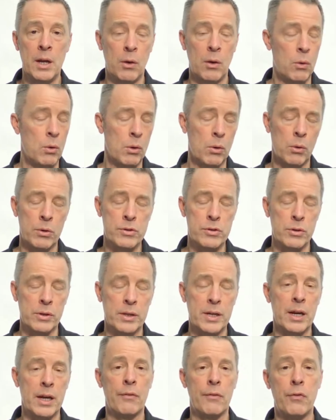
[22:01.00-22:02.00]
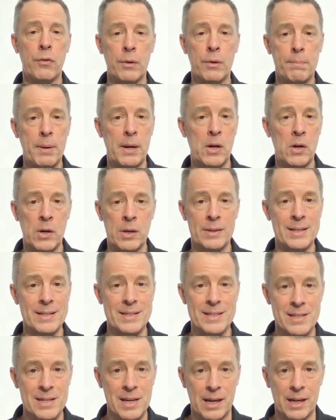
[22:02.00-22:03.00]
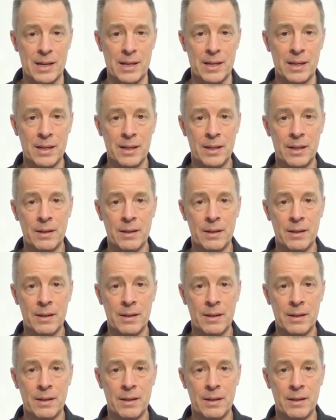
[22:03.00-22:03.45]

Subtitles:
or to care for a parent that's sick